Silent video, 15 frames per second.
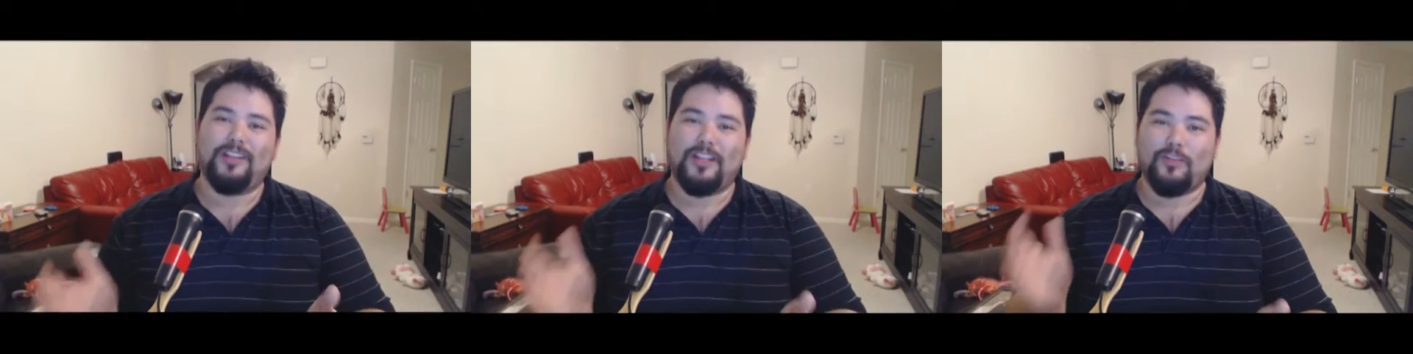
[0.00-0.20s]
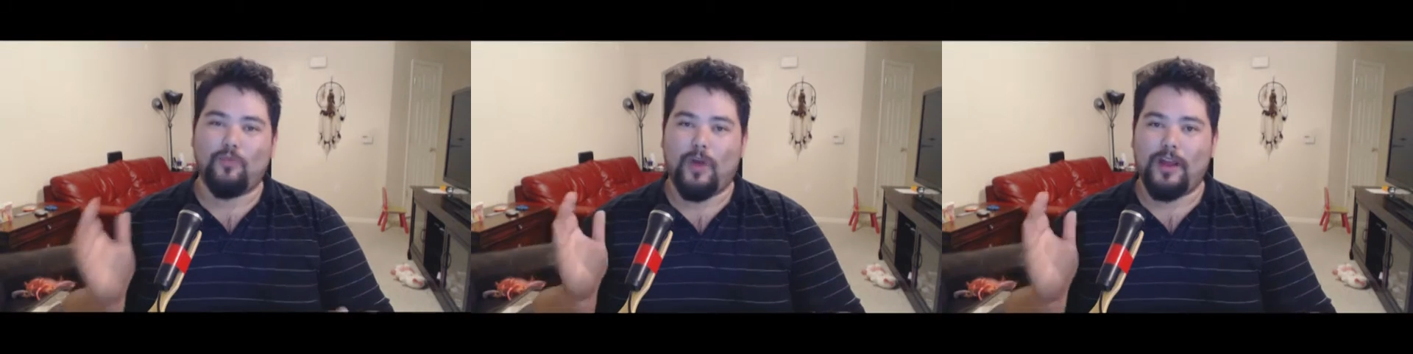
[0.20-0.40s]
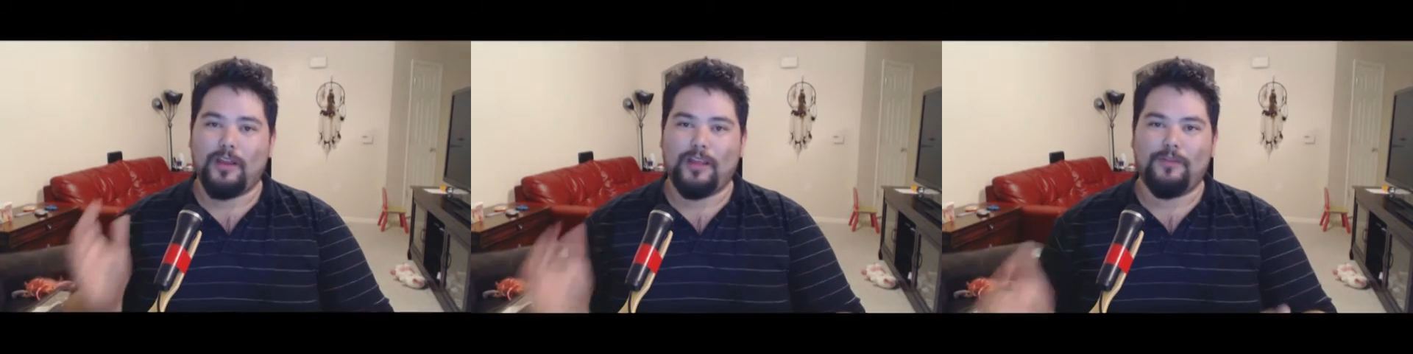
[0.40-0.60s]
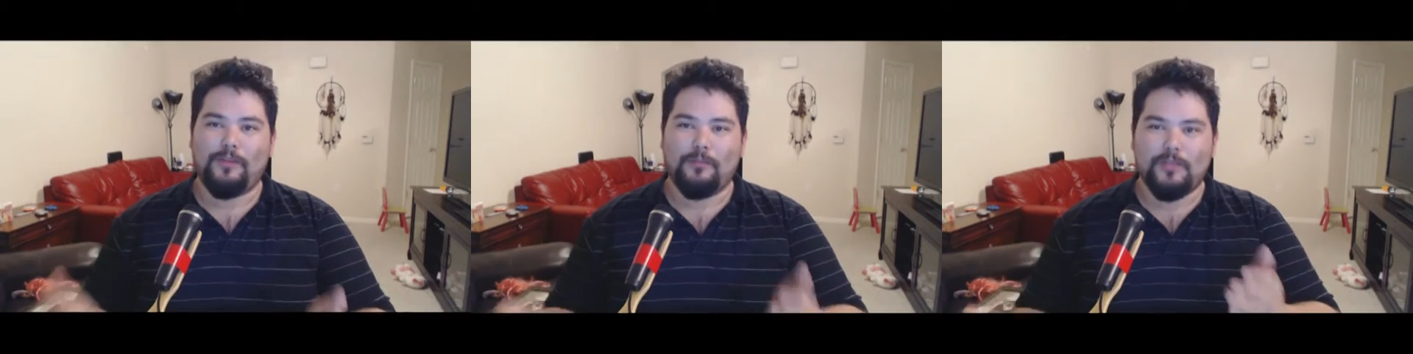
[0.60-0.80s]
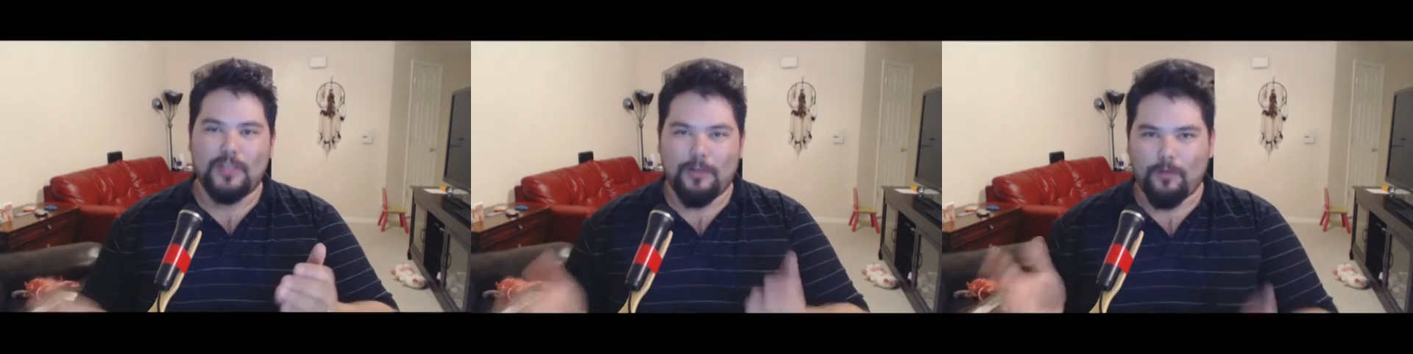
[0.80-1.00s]
and that's why I give
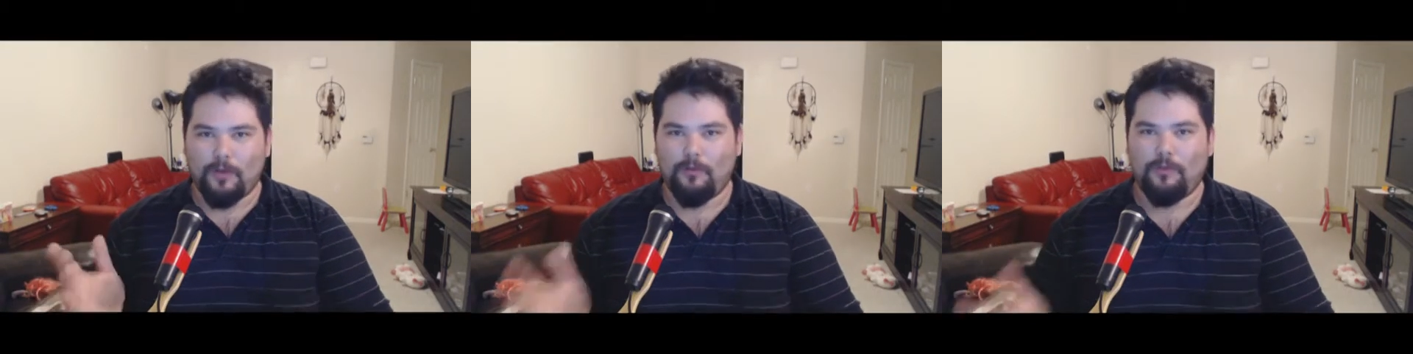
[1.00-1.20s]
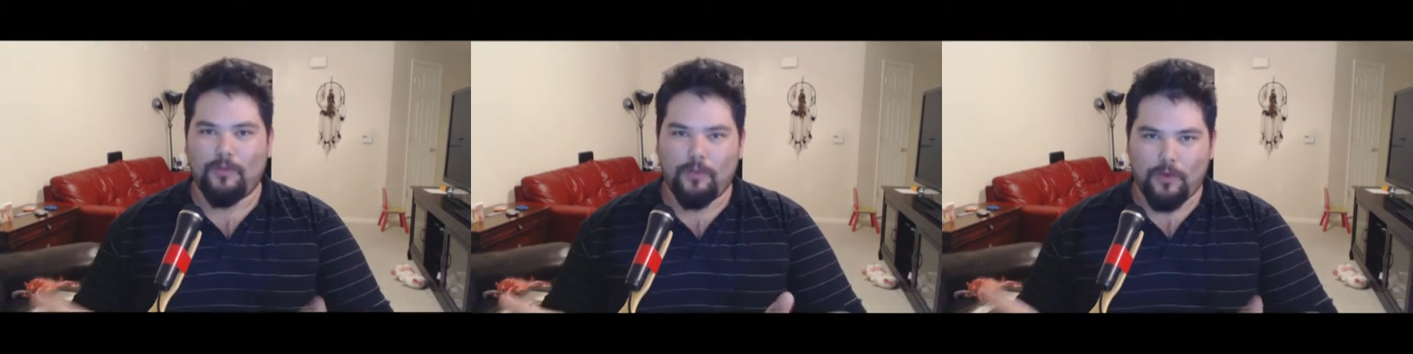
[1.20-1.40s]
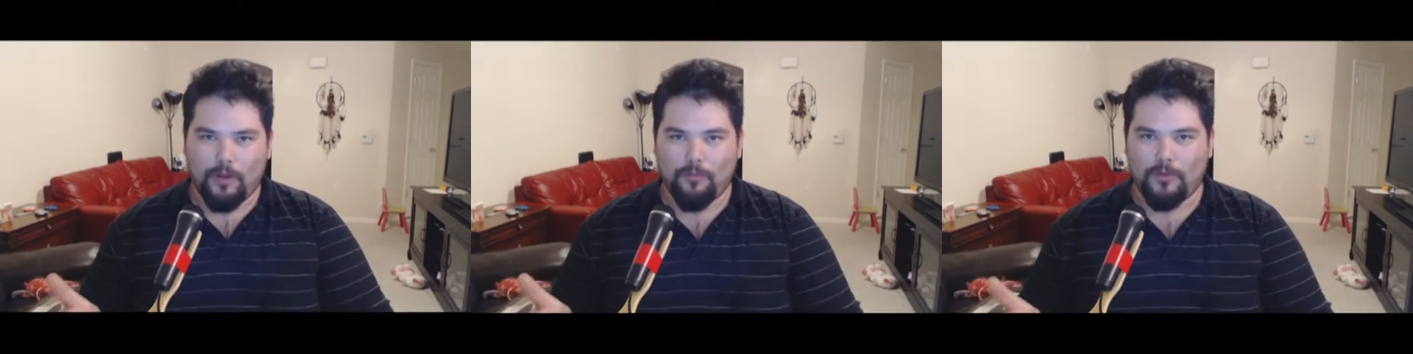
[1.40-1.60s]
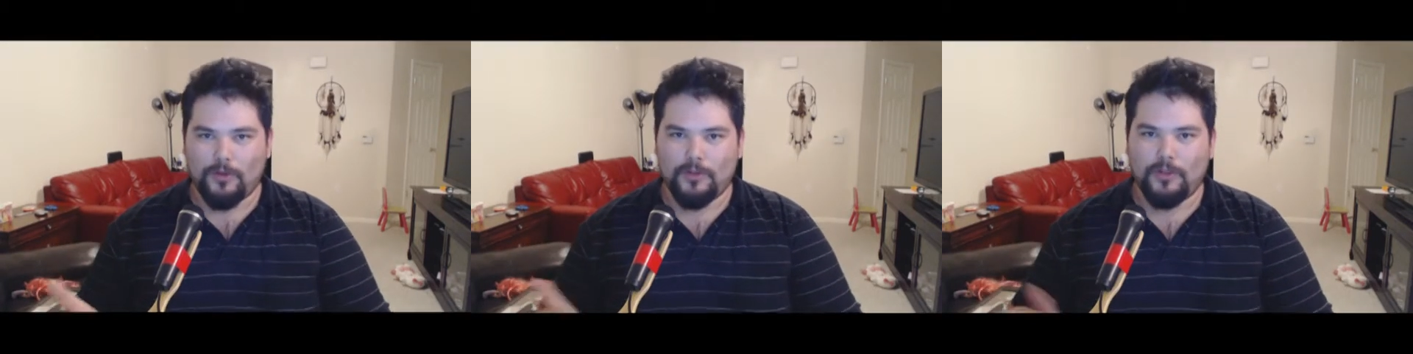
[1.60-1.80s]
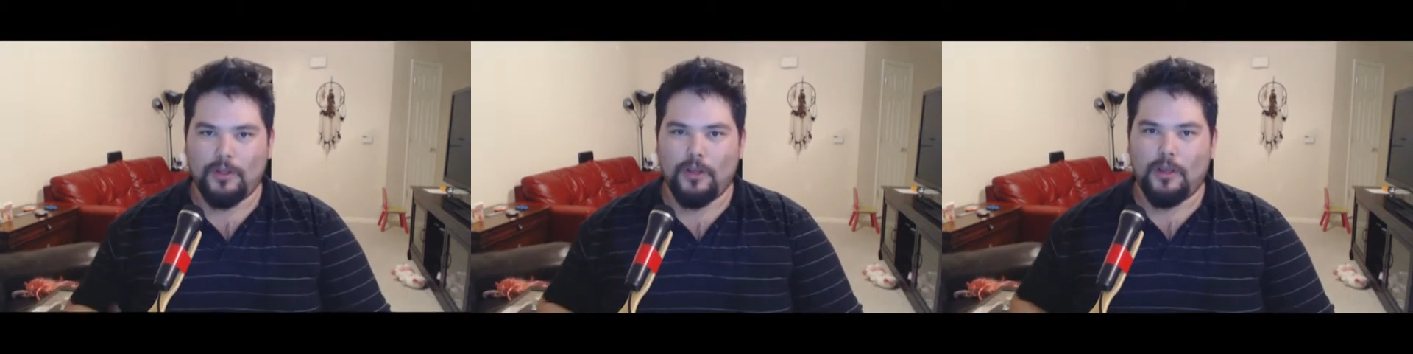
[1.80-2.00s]
them separate review
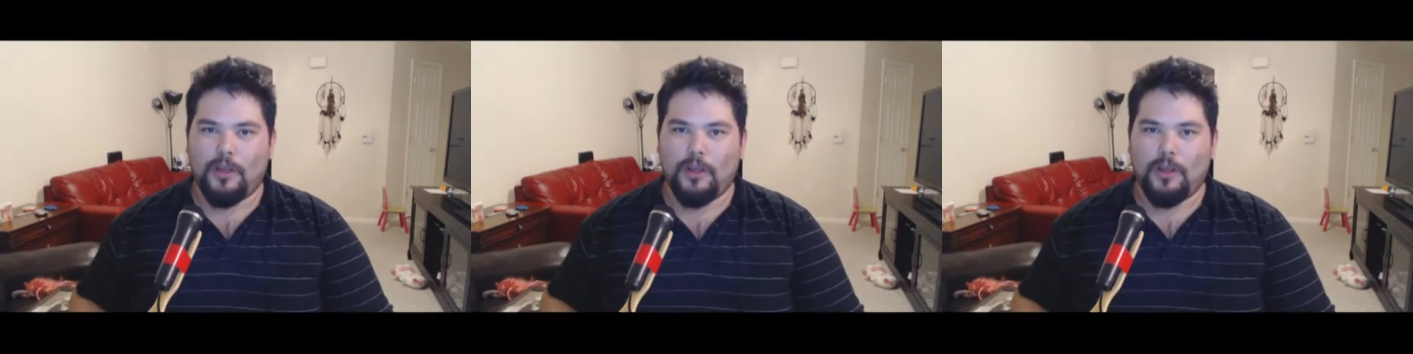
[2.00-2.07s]
numbers.